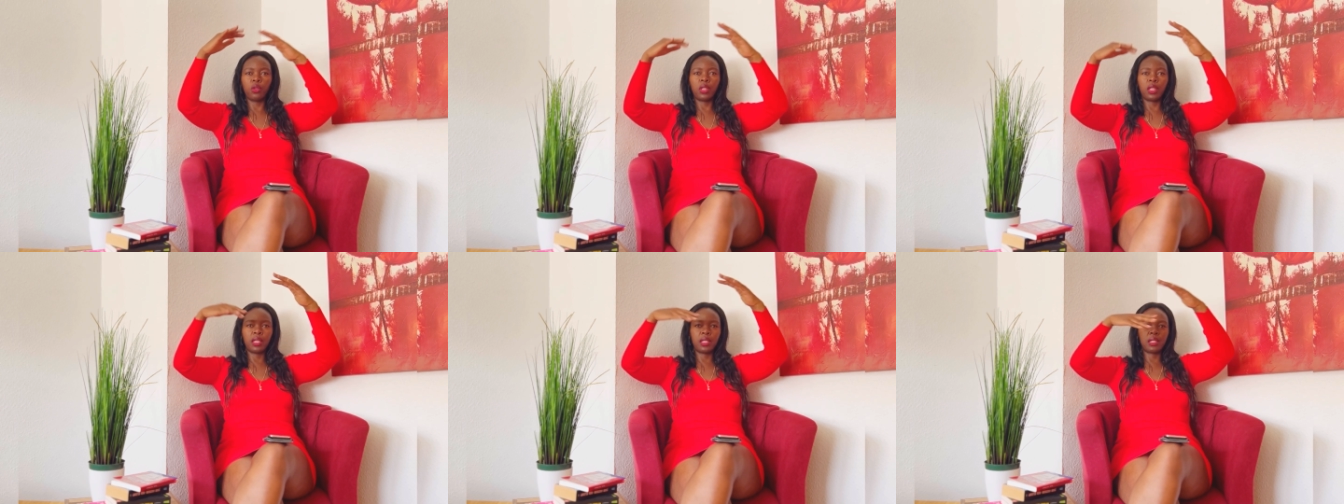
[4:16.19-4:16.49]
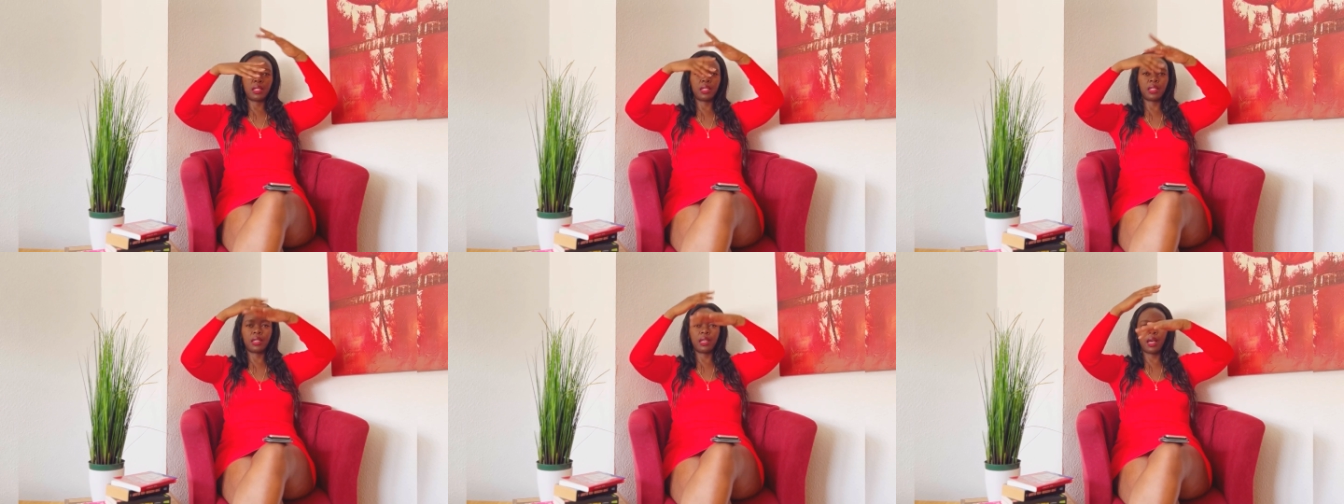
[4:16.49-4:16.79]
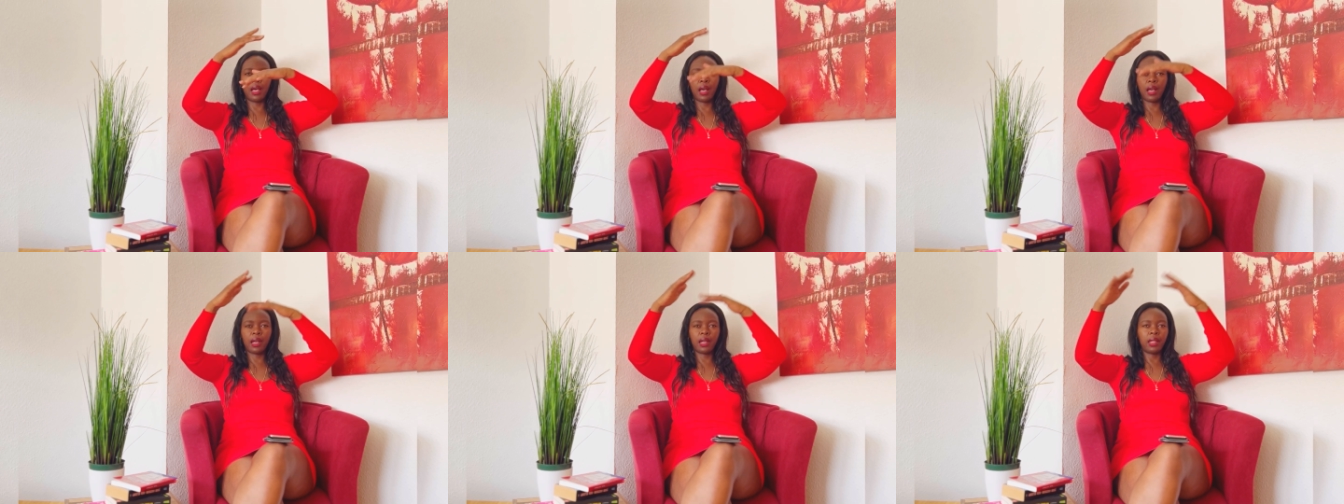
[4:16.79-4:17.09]
this
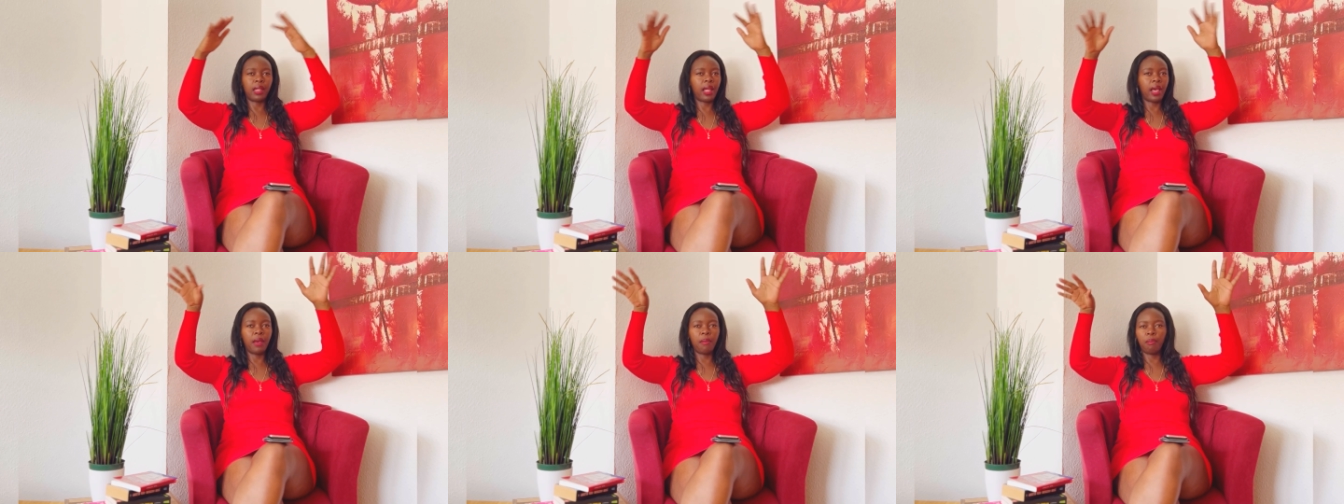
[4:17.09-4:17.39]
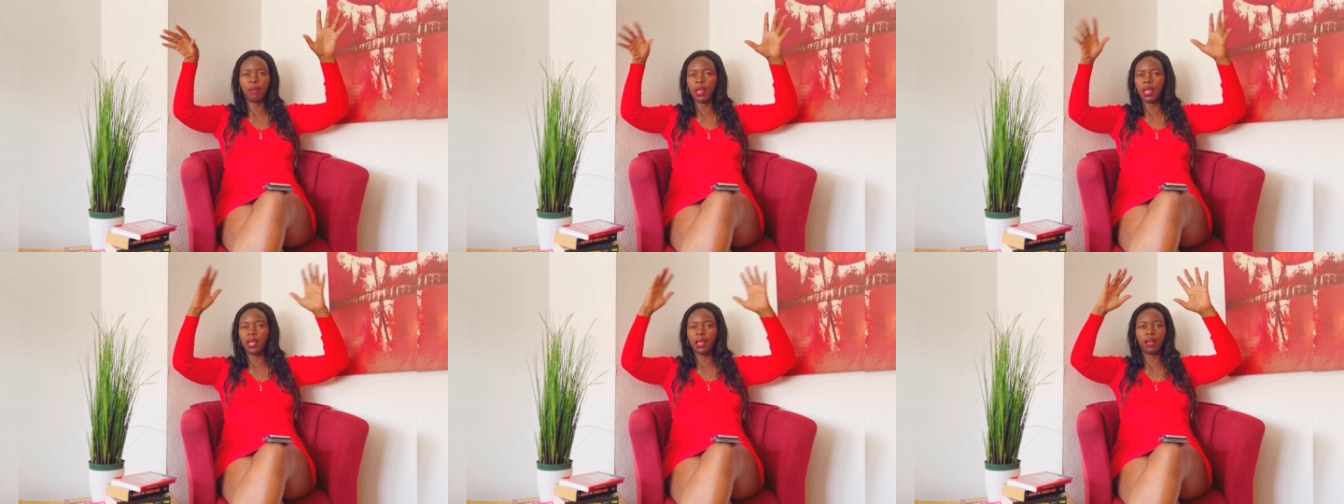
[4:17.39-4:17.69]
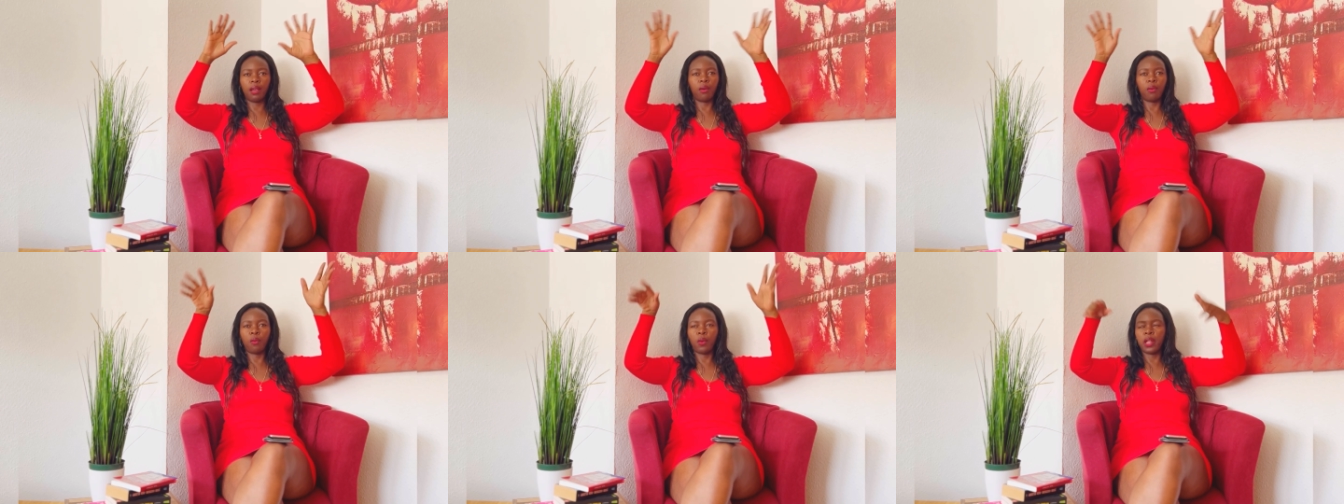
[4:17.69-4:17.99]

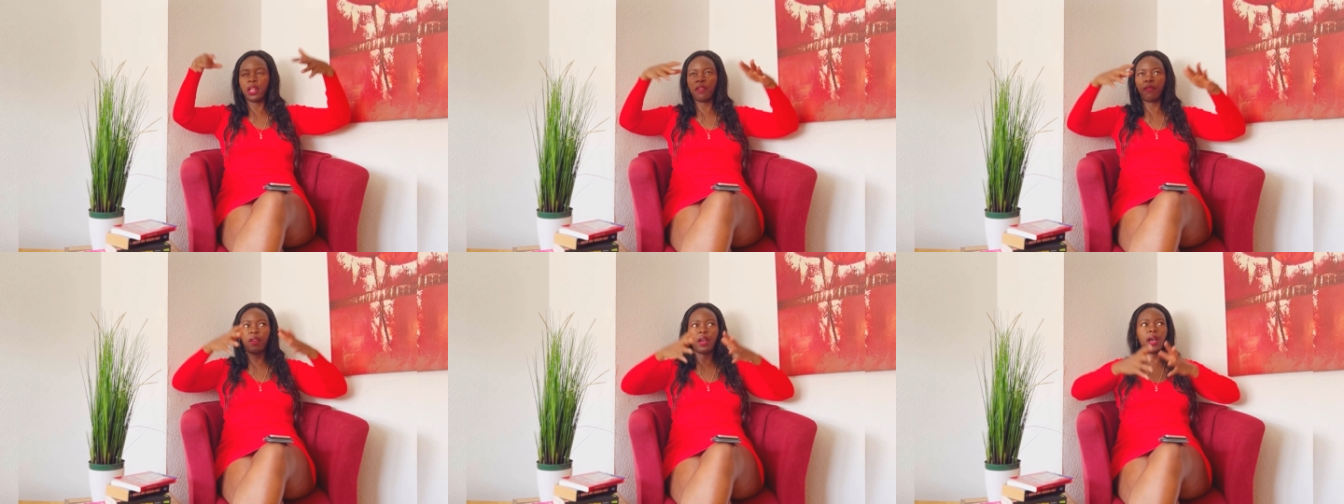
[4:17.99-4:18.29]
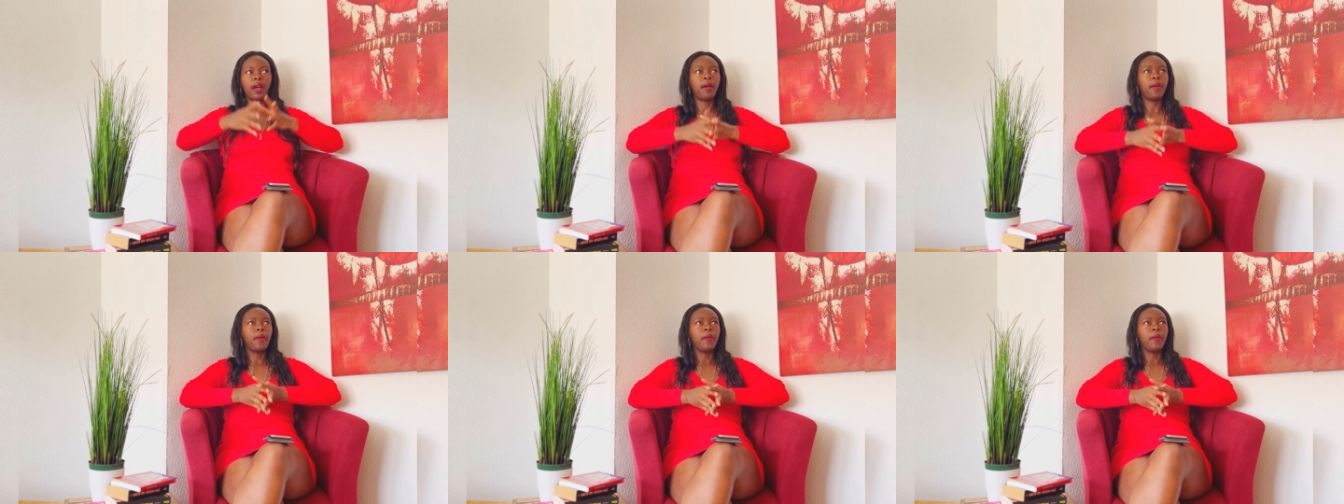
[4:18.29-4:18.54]
climbing, whatever,